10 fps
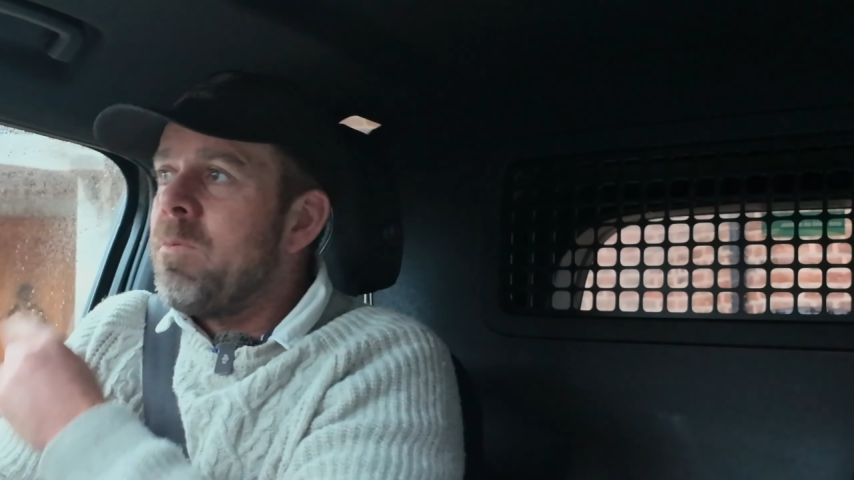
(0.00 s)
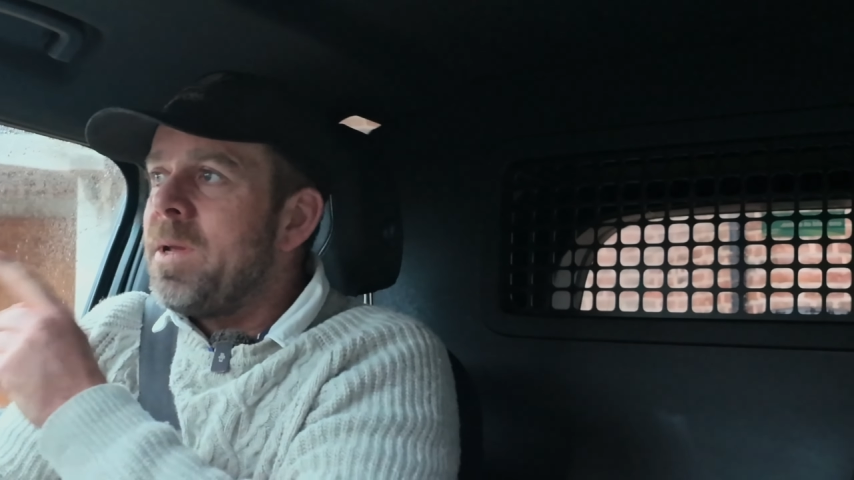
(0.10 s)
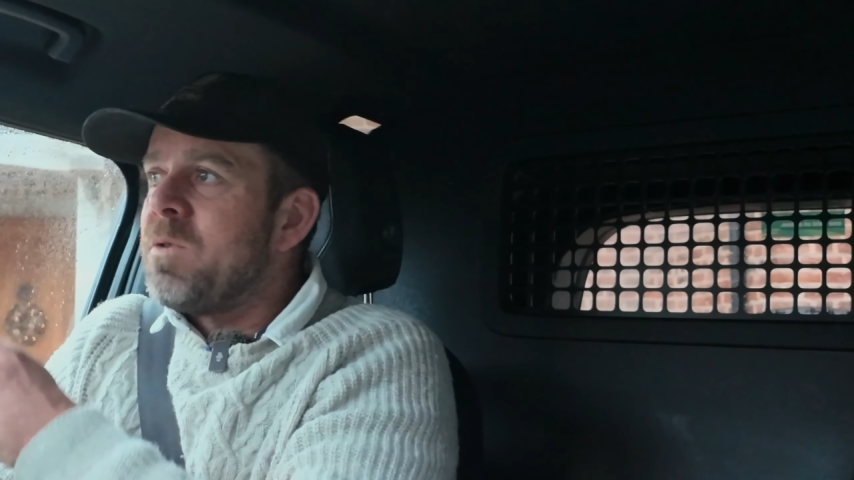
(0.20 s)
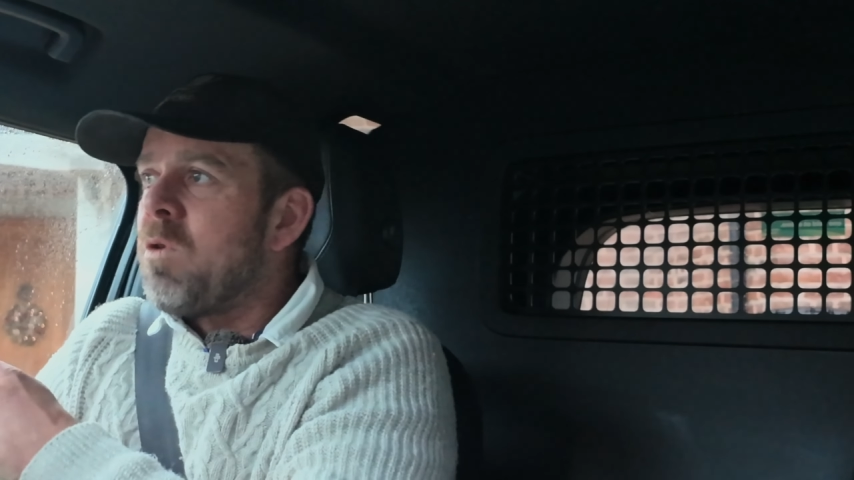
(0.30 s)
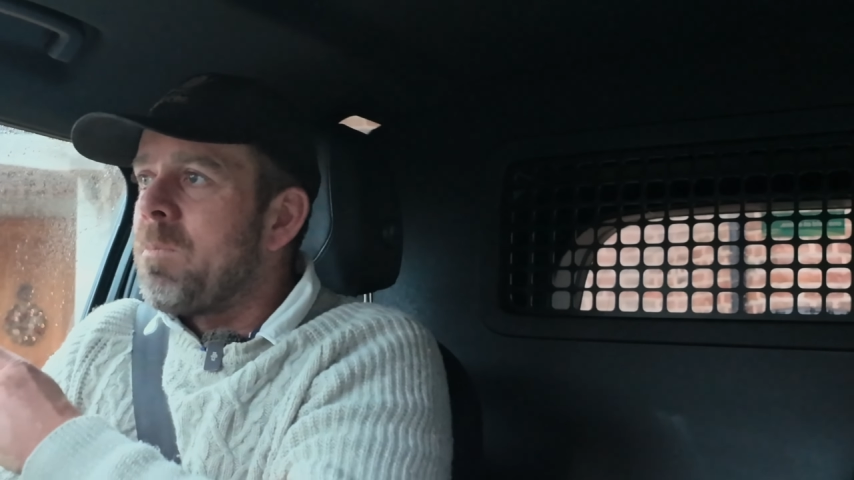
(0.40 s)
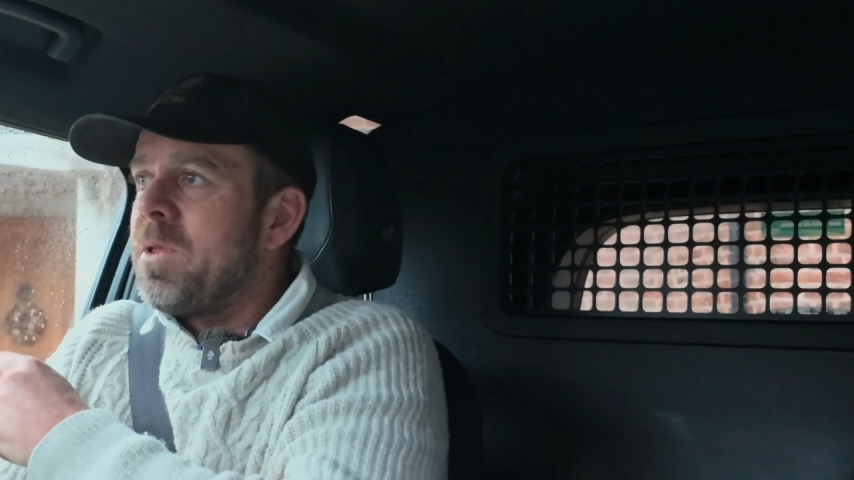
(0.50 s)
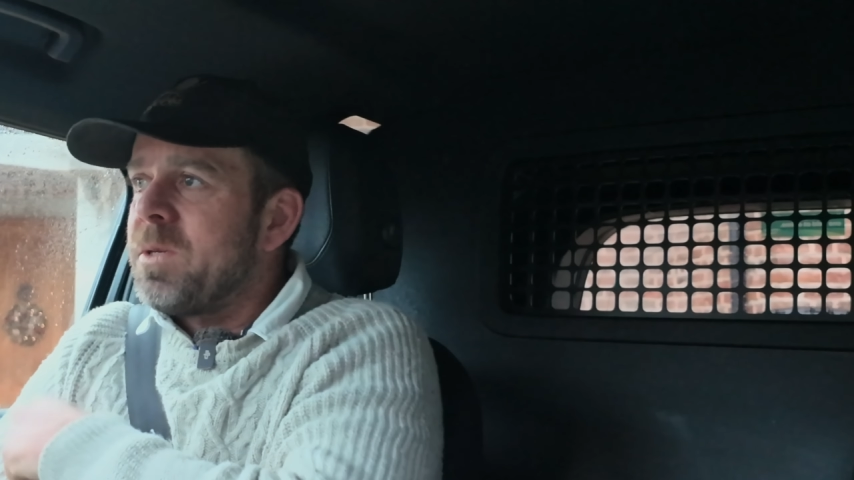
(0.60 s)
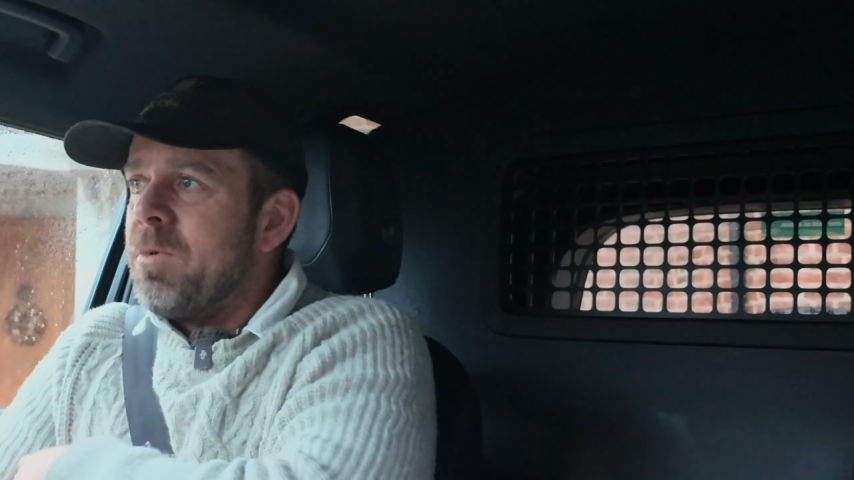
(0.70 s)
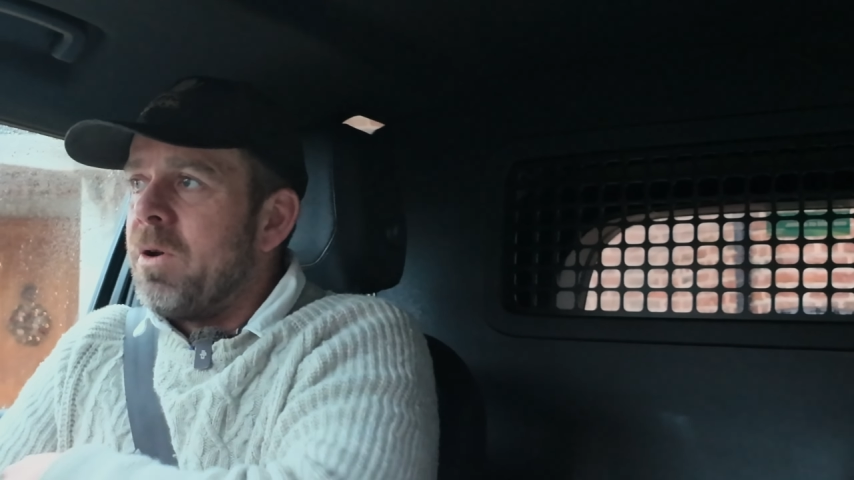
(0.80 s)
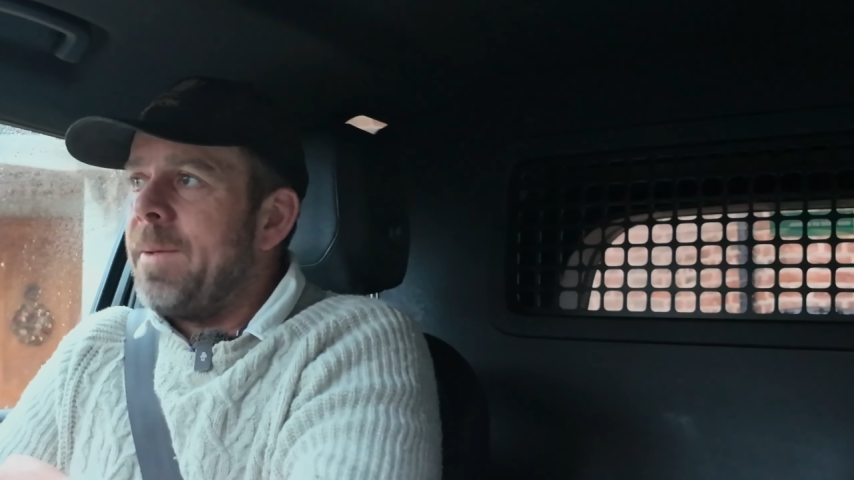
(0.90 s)
We've been to rugby
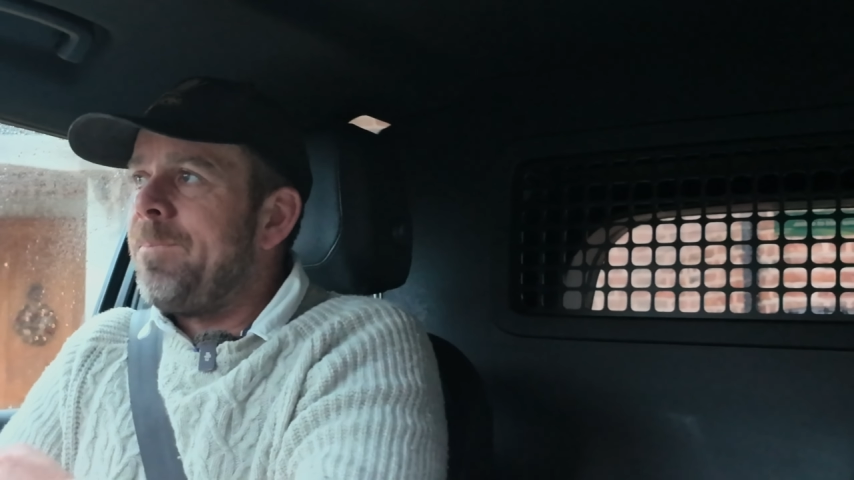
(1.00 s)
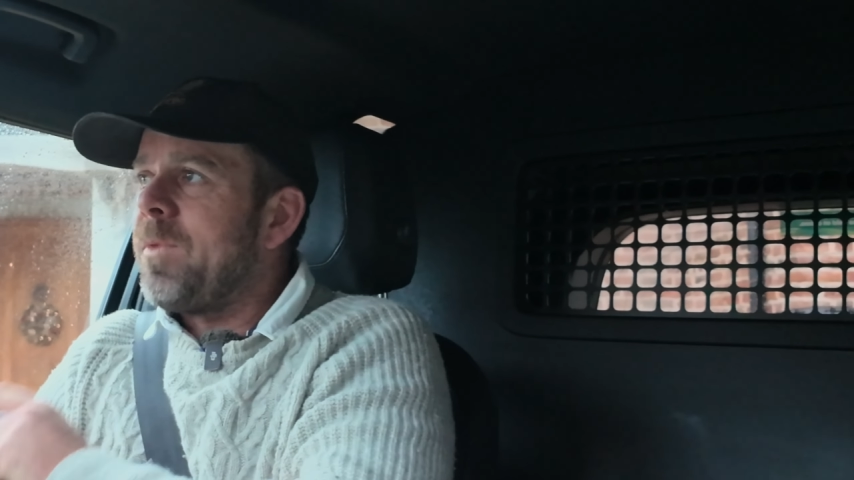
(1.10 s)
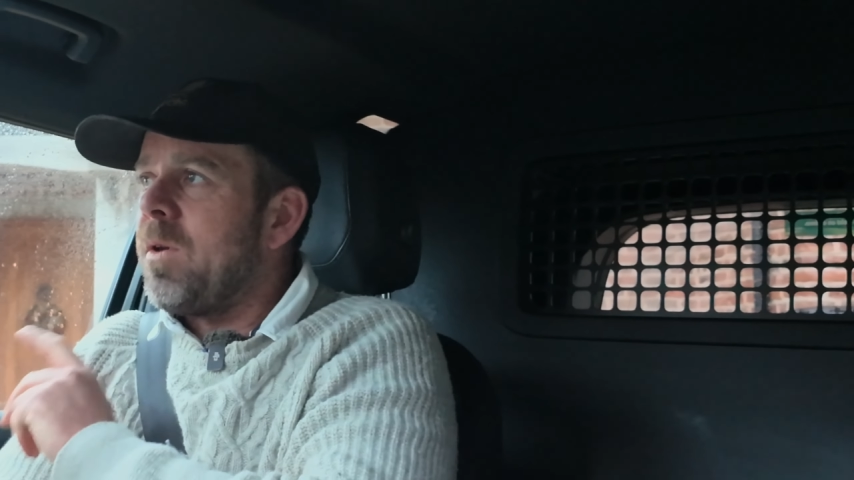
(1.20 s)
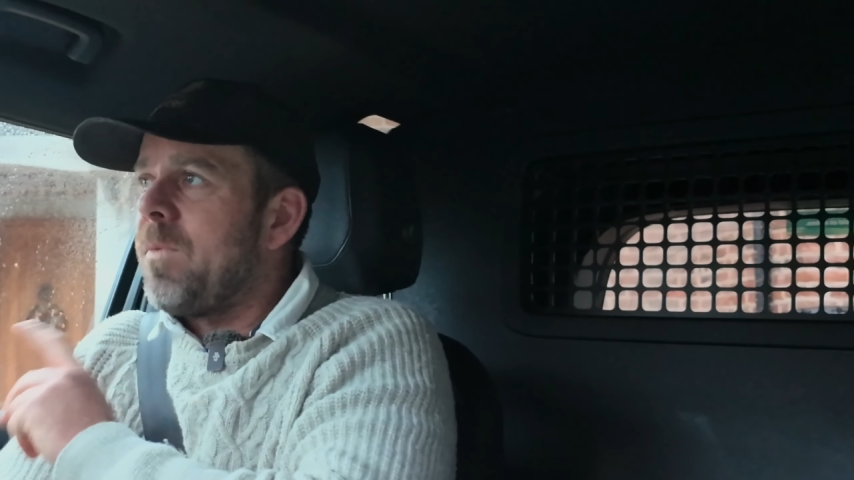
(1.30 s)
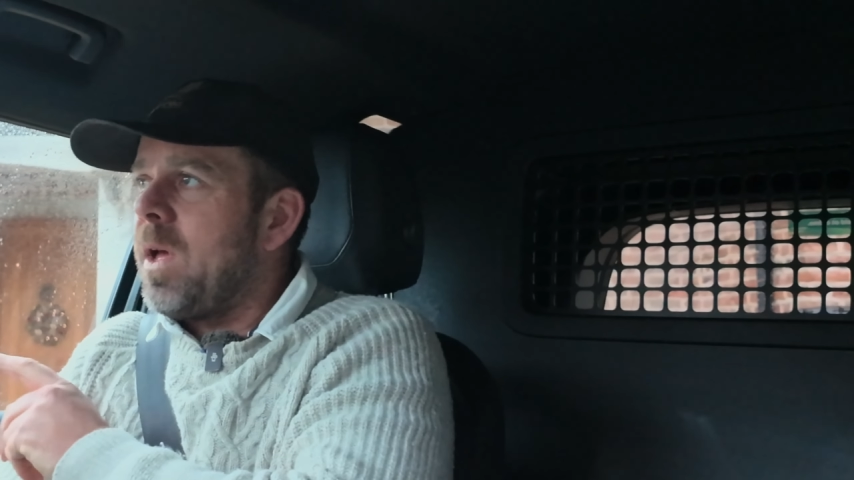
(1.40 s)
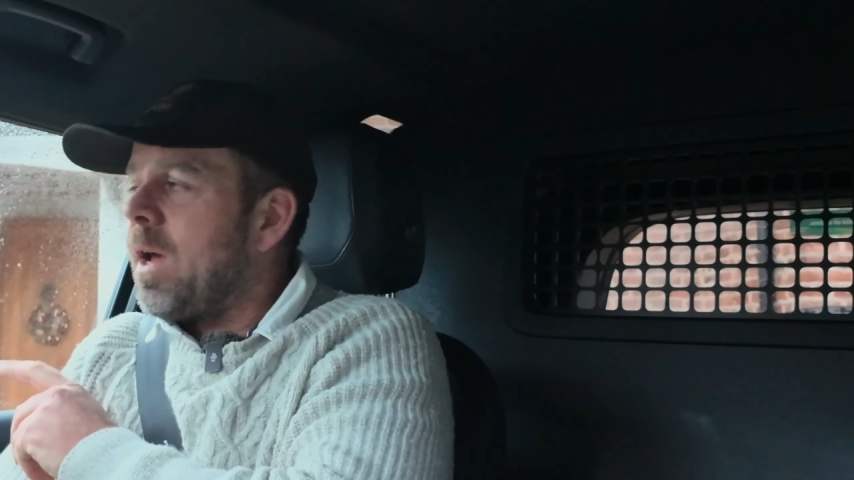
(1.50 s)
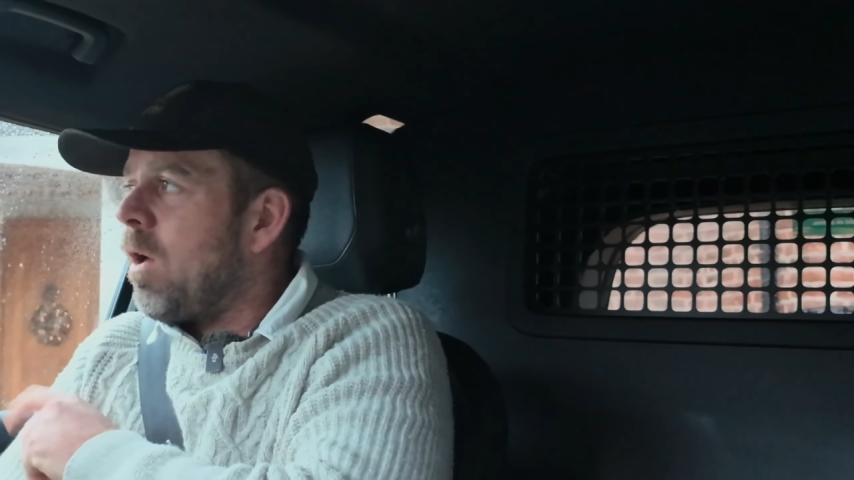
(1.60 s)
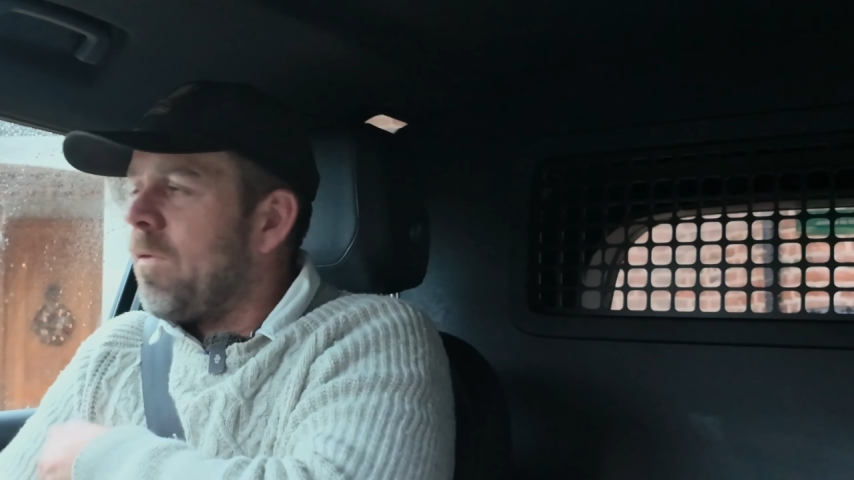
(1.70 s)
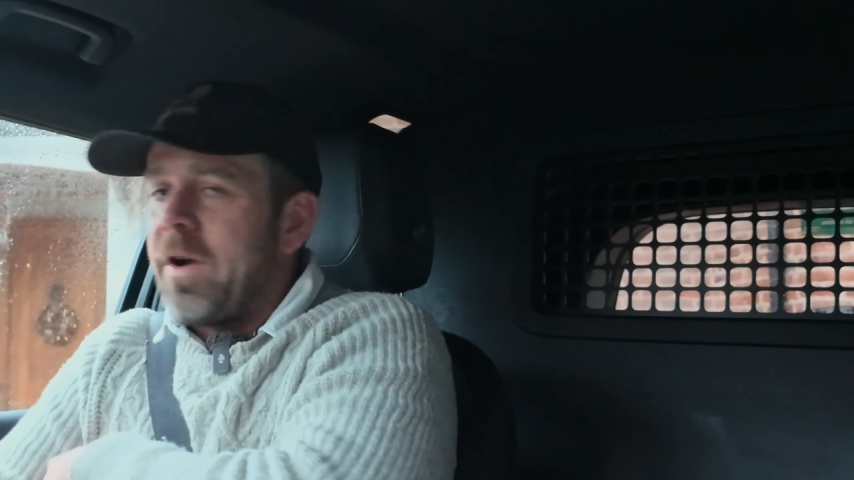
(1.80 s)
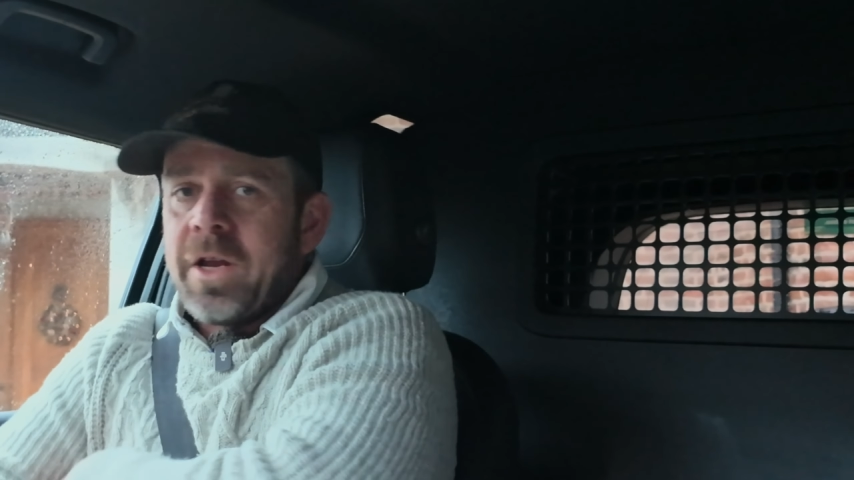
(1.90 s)
this morning.
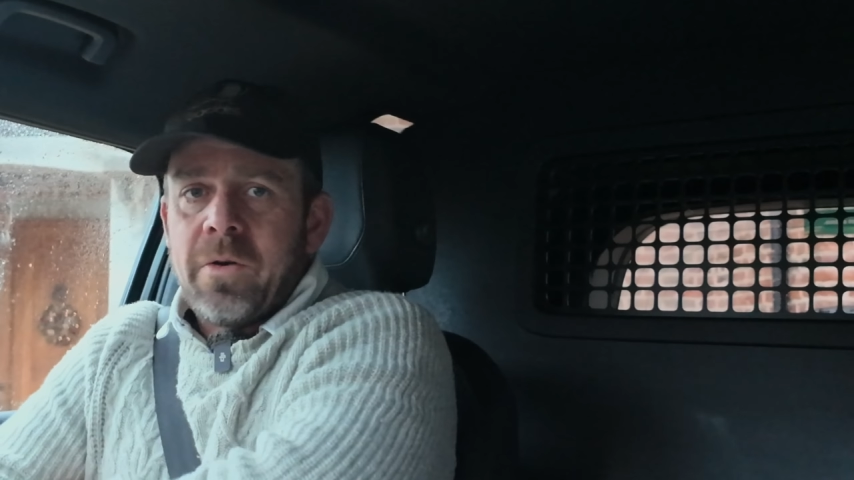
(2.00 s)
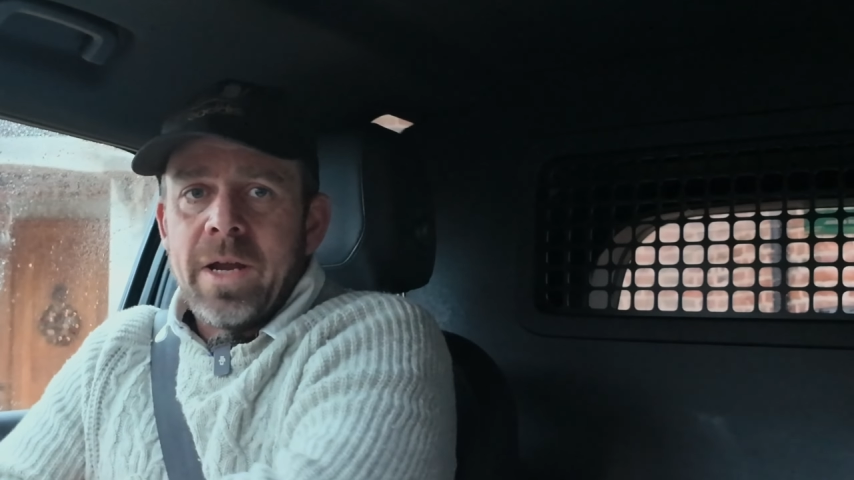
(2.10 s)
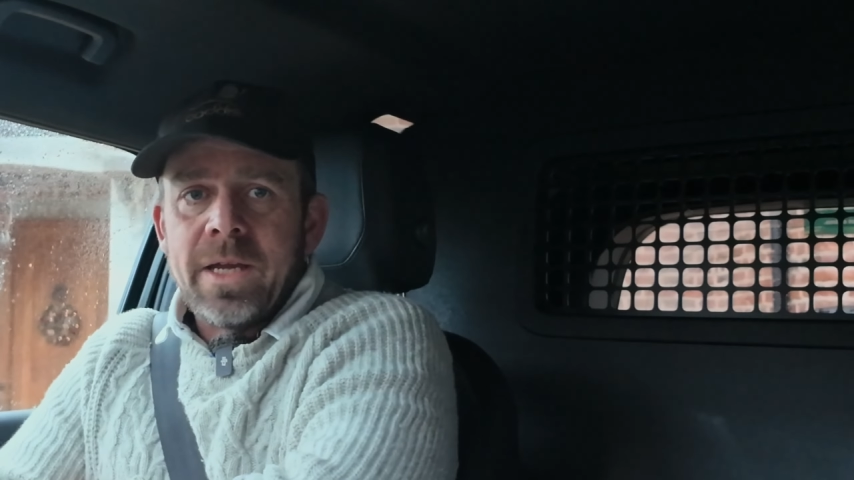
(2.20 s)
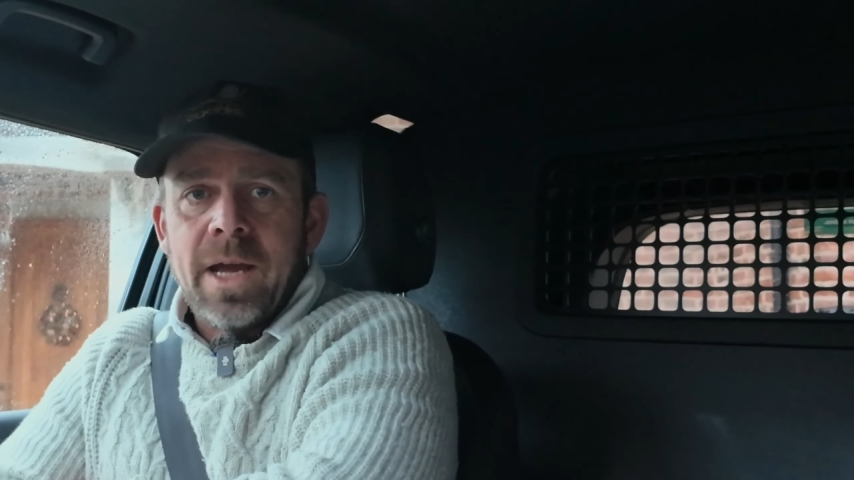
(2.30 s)
Oliver had a great